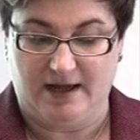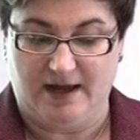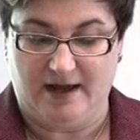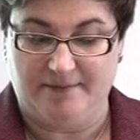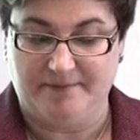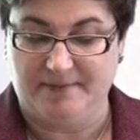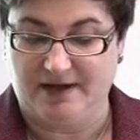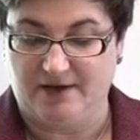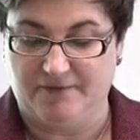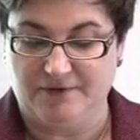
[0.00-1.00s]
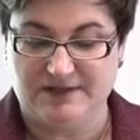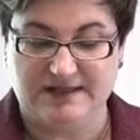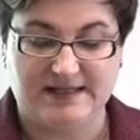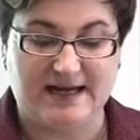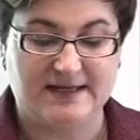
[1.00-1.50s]
um, for
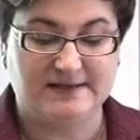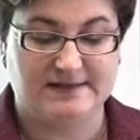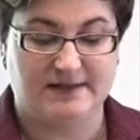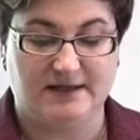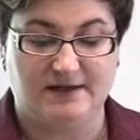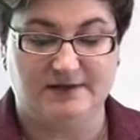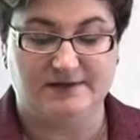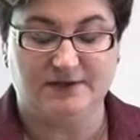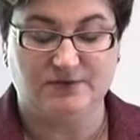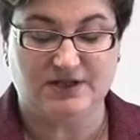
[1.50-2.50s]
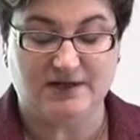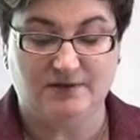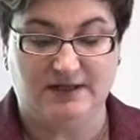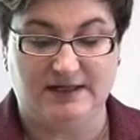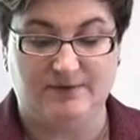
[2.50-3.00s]
today's, so
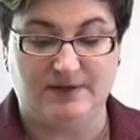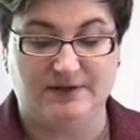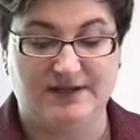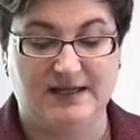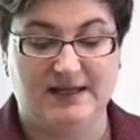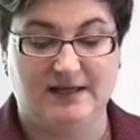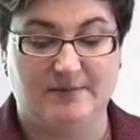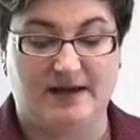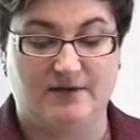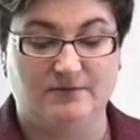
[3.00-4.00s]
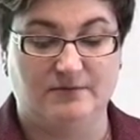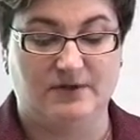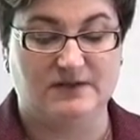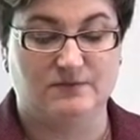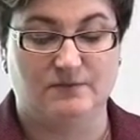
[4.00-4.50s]
generally, when we're thinking about
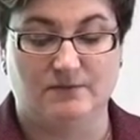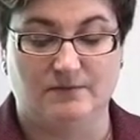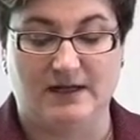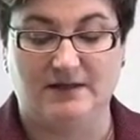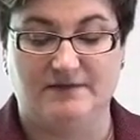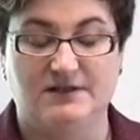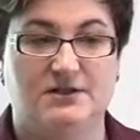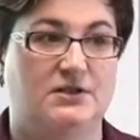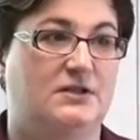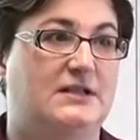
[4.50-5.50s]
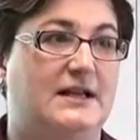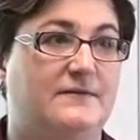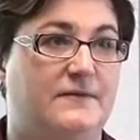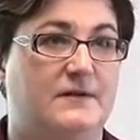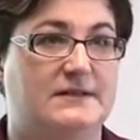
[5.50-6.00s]
what's relevant to look like
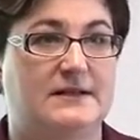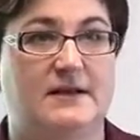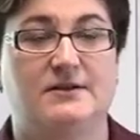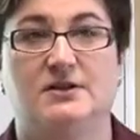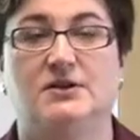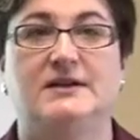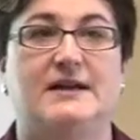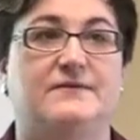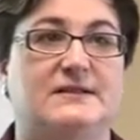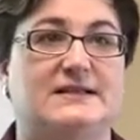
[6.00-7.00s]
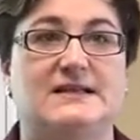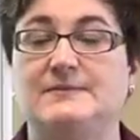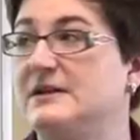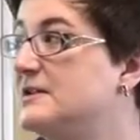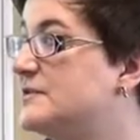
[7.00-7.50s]
for us to look at for
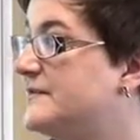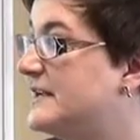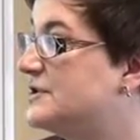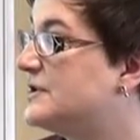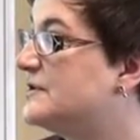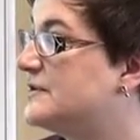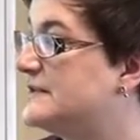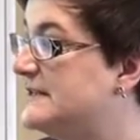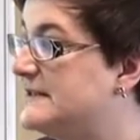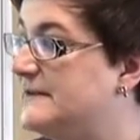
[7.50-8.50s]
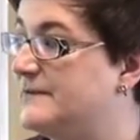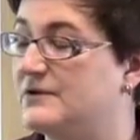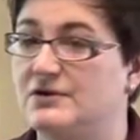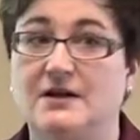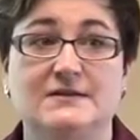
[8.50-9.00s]
assessment intervention, there's these
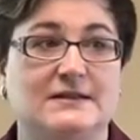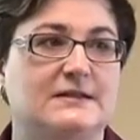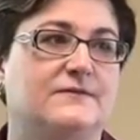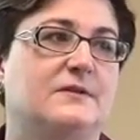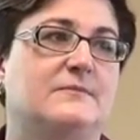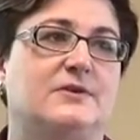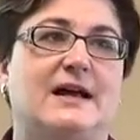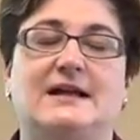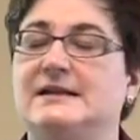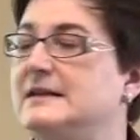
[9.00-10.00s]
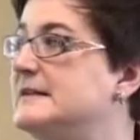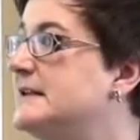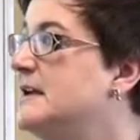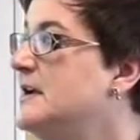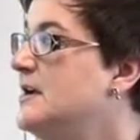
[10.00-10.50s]
different genres and different modalities.